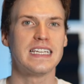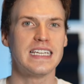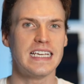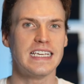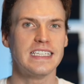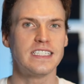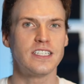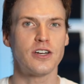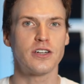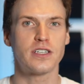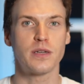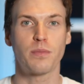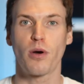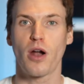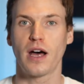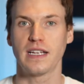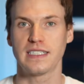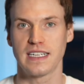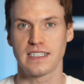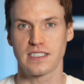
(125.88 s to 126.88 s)
easier to
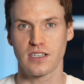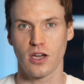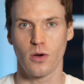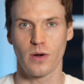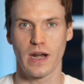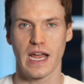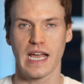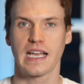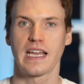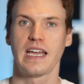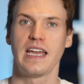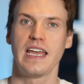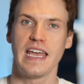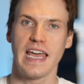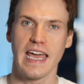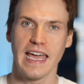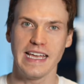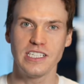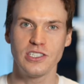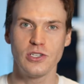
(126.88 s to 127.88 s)
process codec,
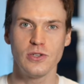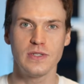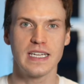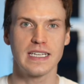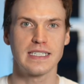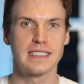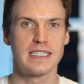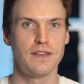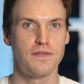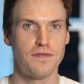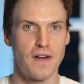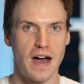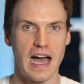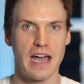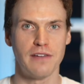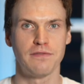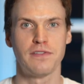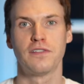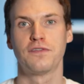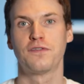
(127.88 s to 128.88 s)

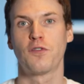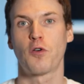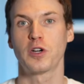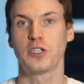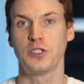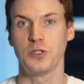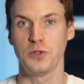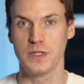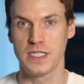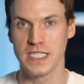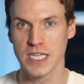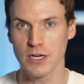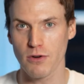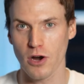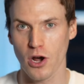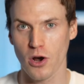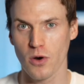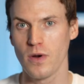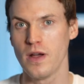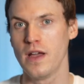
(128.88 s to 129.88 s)
H.265
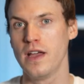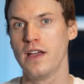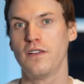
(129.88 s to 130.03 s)
420,